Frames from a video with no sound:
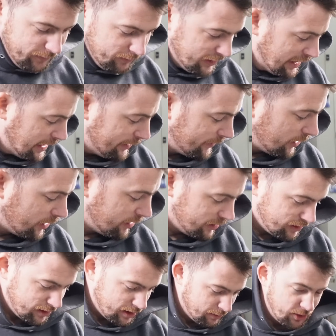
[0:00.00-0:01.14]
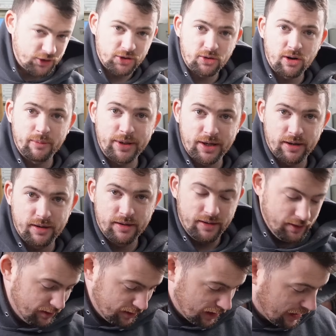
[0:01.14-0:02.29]
We have our original arm here.
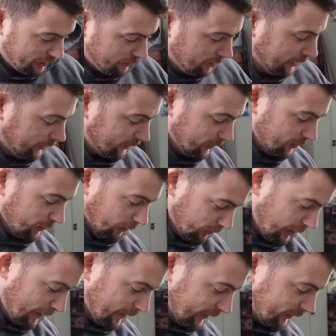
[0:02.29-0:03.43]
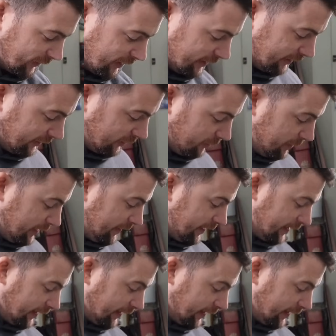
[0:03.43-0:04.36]
I'm going to thread this in to be the